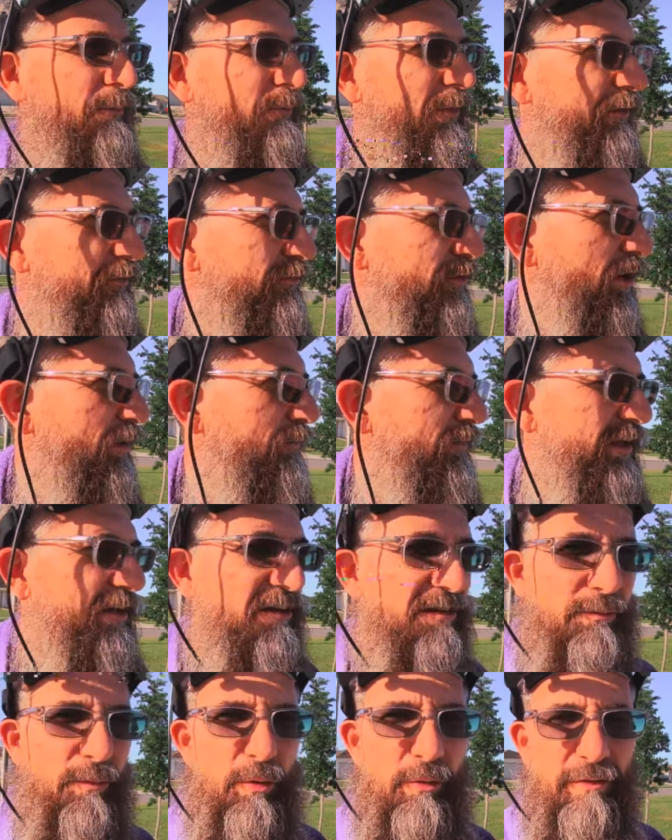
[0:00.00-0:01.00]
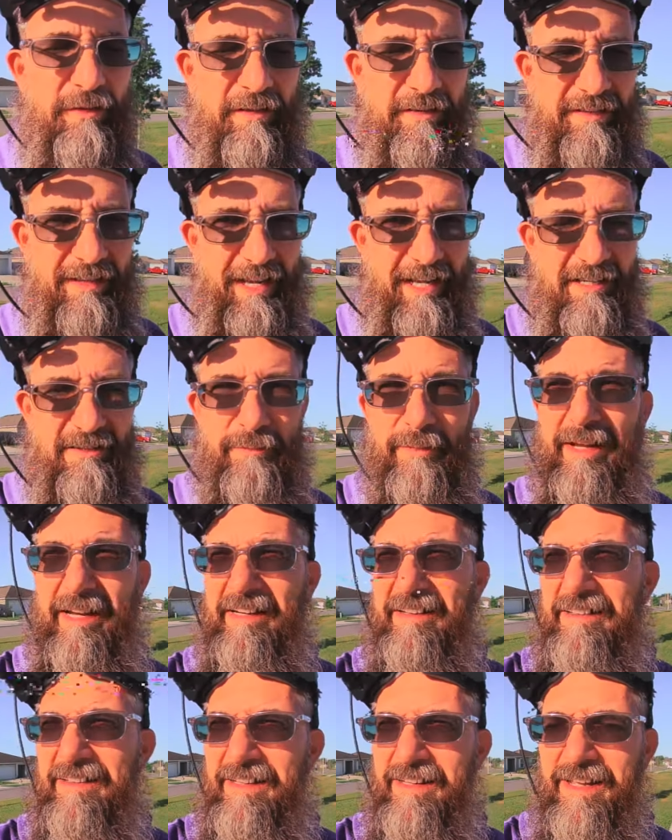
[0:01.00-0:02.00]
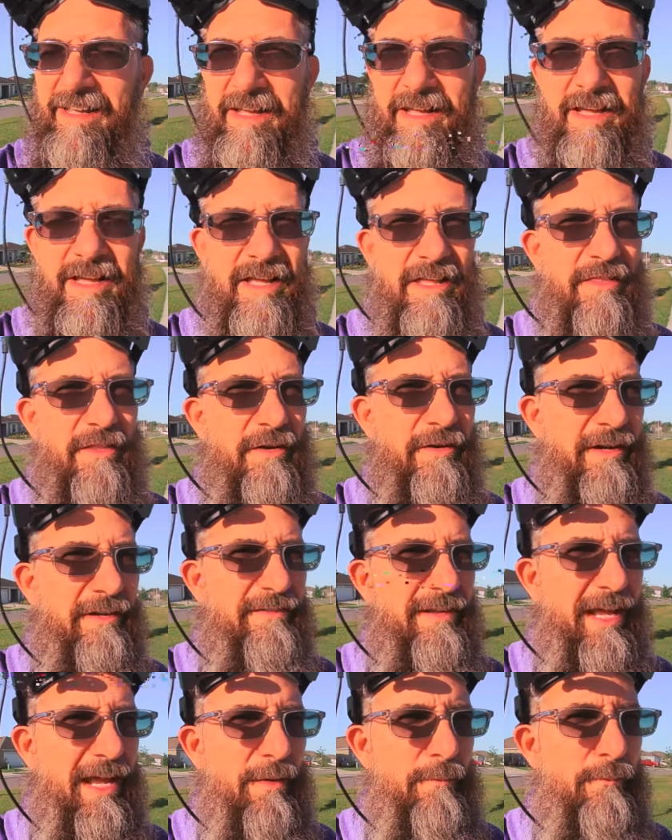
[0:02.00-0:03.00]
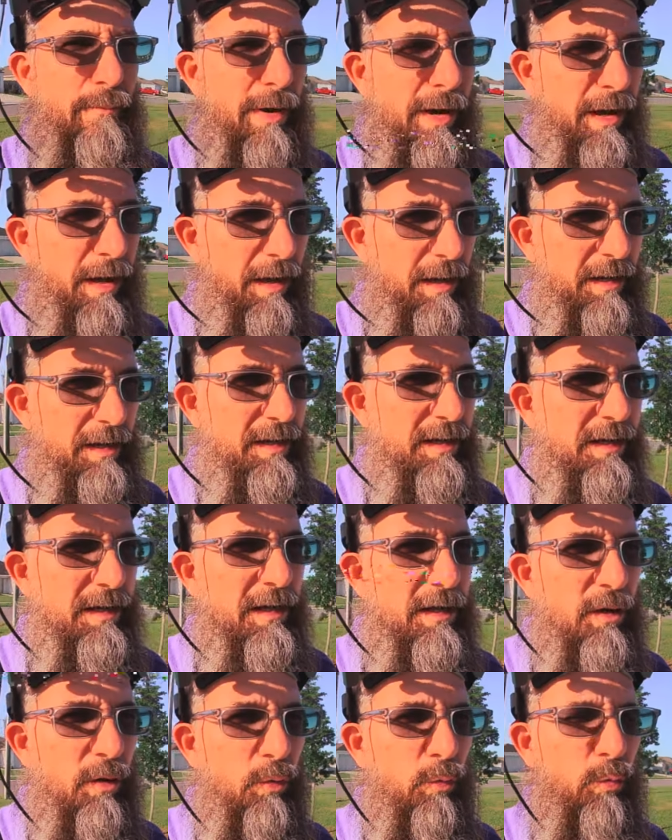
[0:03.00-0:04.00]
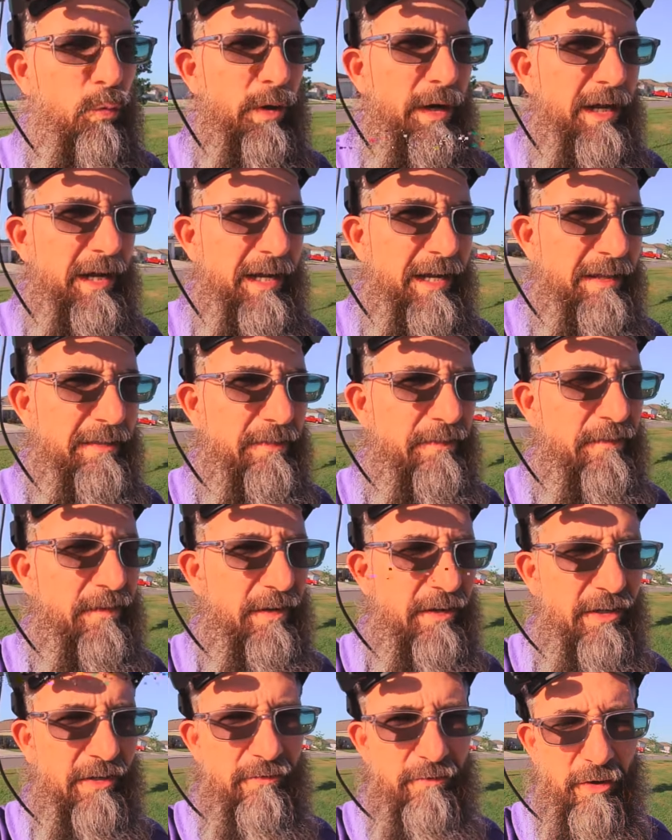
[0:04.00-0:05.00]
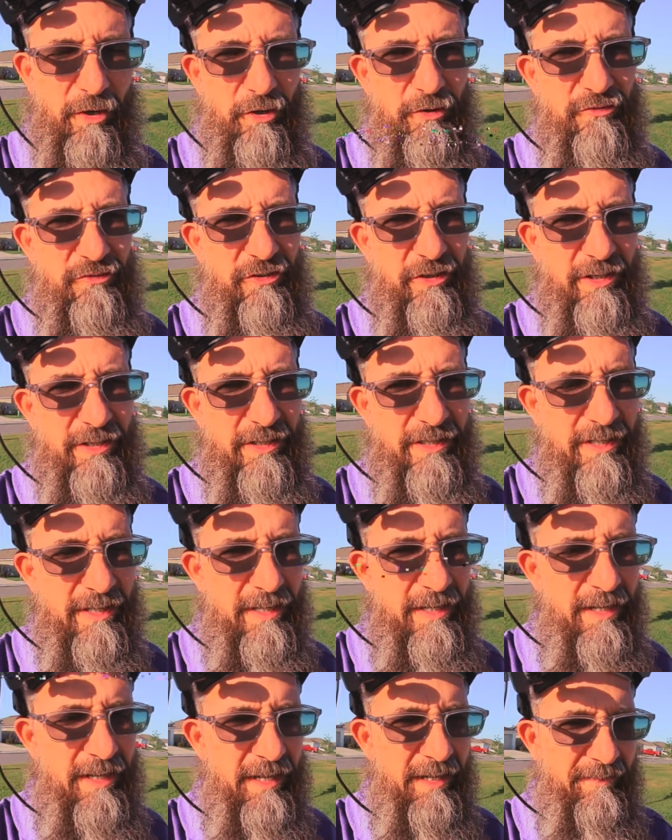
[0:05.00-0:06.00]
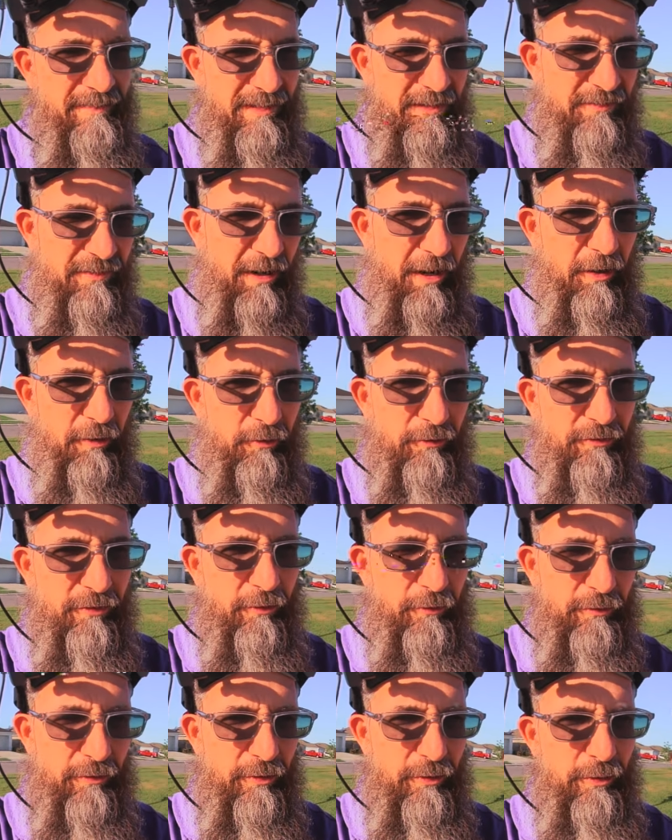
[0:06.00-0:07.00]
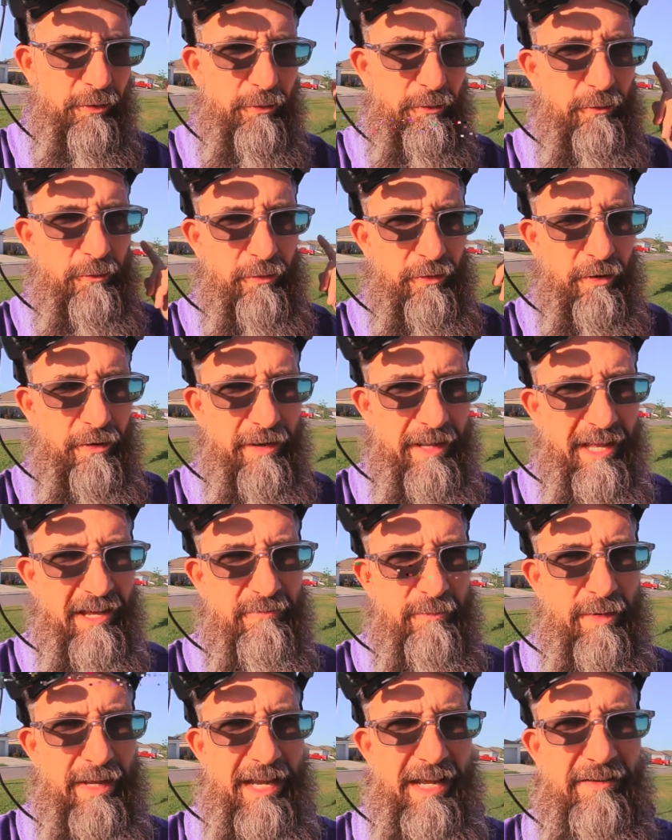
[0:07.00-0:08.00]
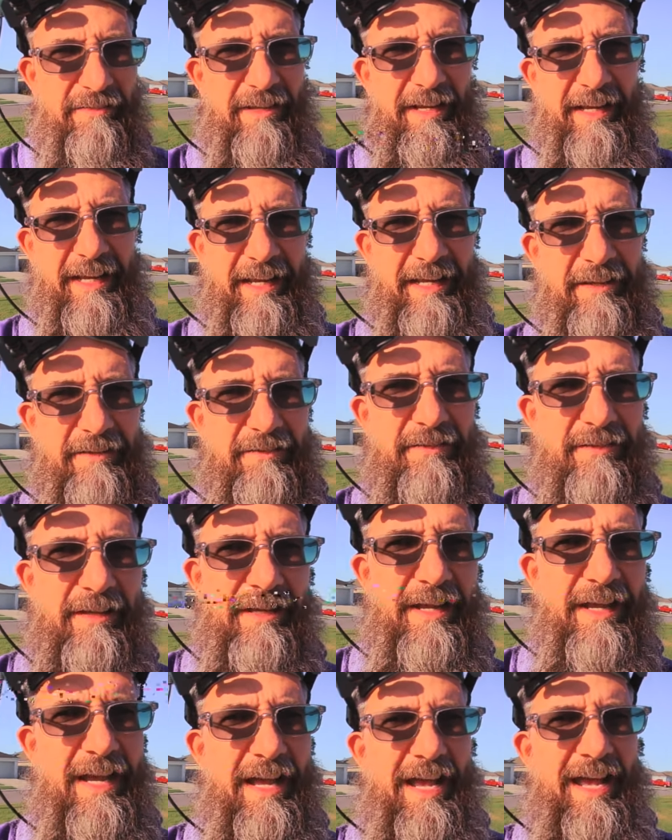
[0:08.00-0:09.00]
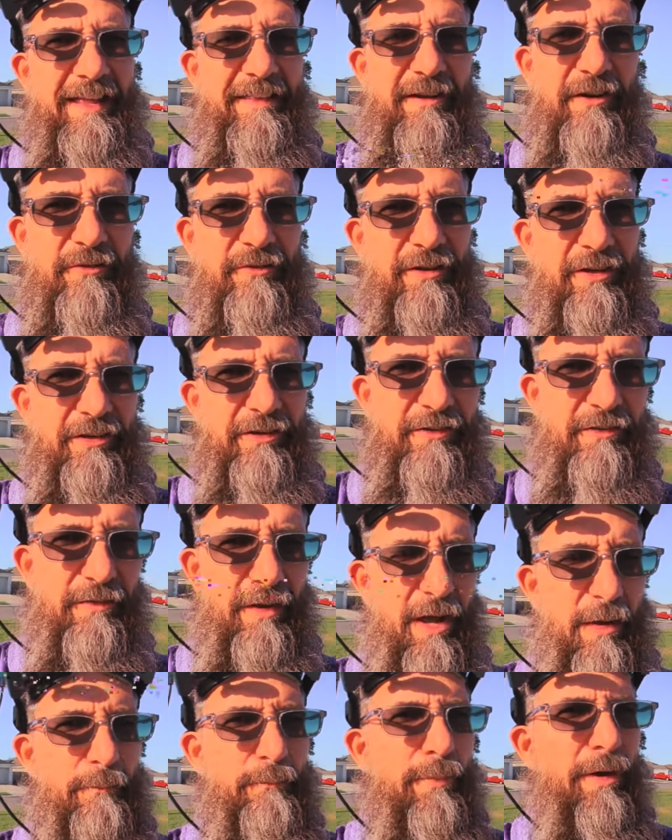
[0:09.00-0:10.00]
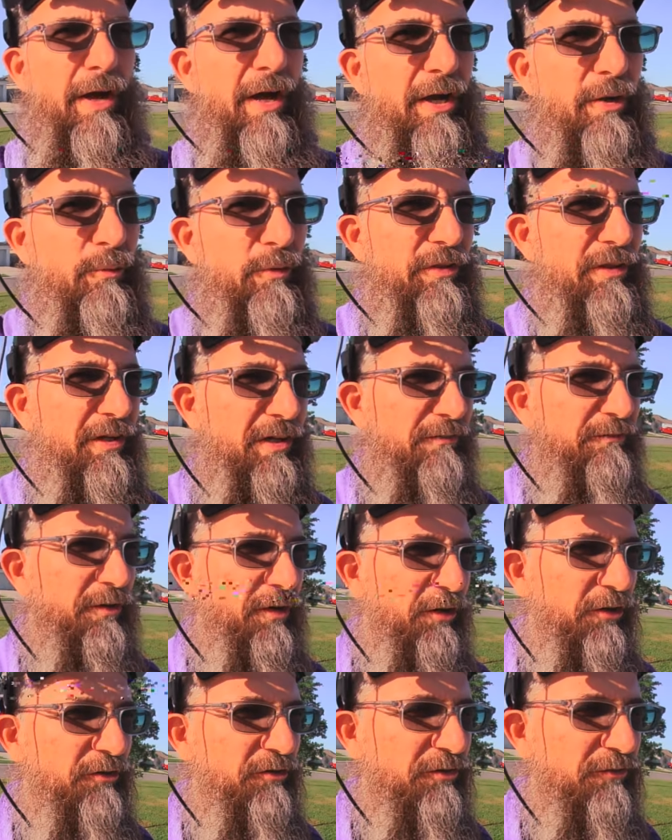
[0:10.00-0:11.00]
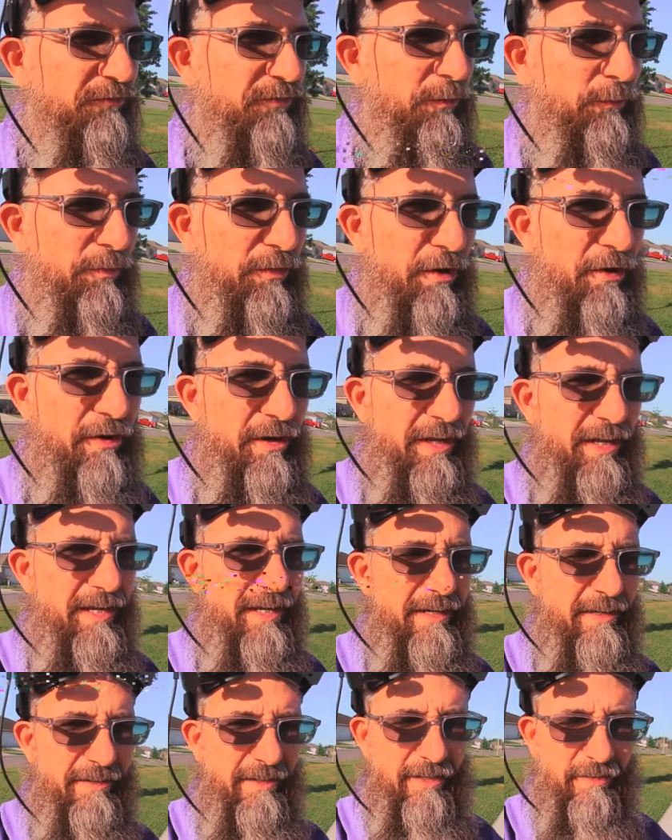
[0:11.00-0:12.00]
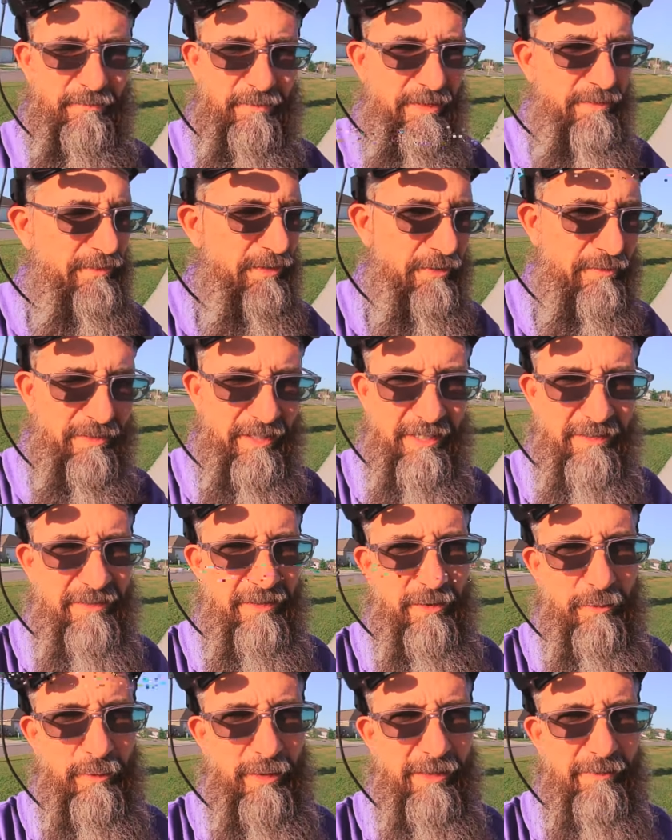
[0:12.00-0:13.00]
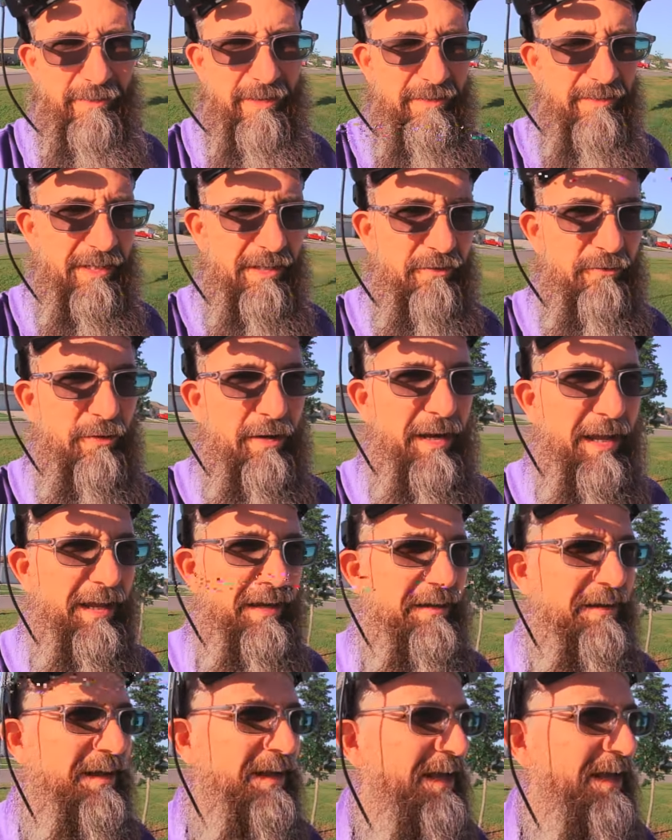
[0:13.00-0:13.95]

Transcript: but from the smoothness aspect. There is a bug with the conversion. These goggles don't do 30 FPS, I guess. There's a, a, bug with the conversion from 30 to 50 or 60 or whatever these things run at.